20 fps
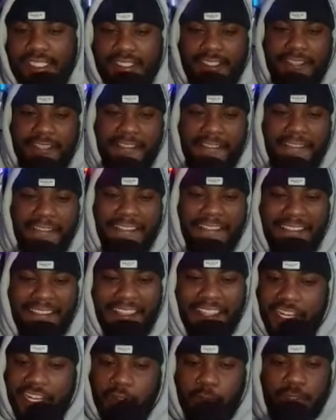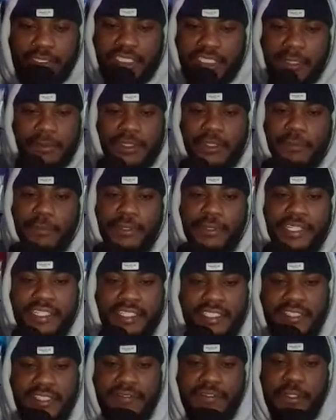It always comes to the
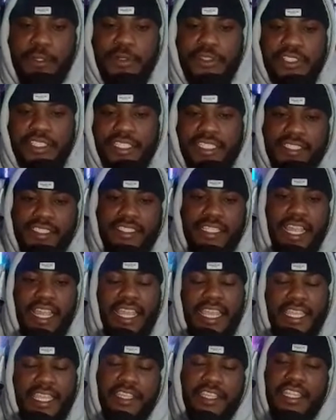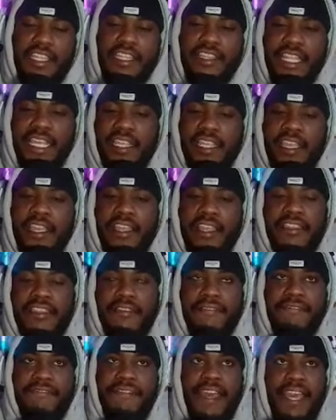preconceived notion, 'cause like
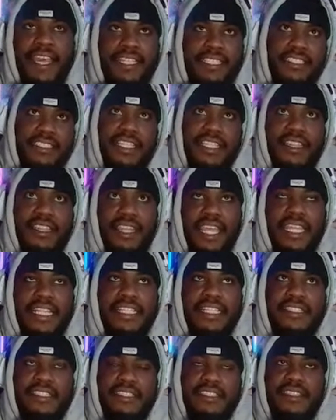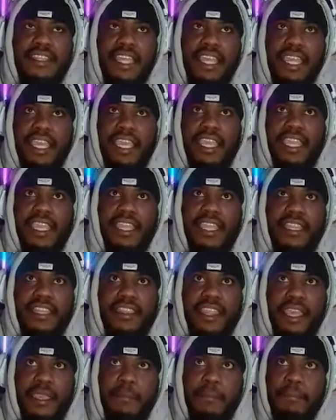the facts that
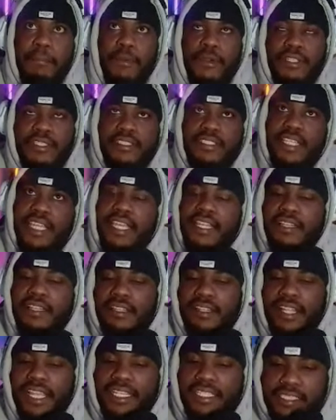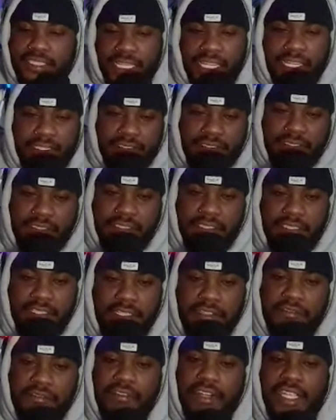they present like sells,
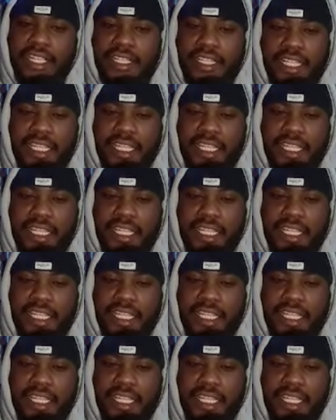right?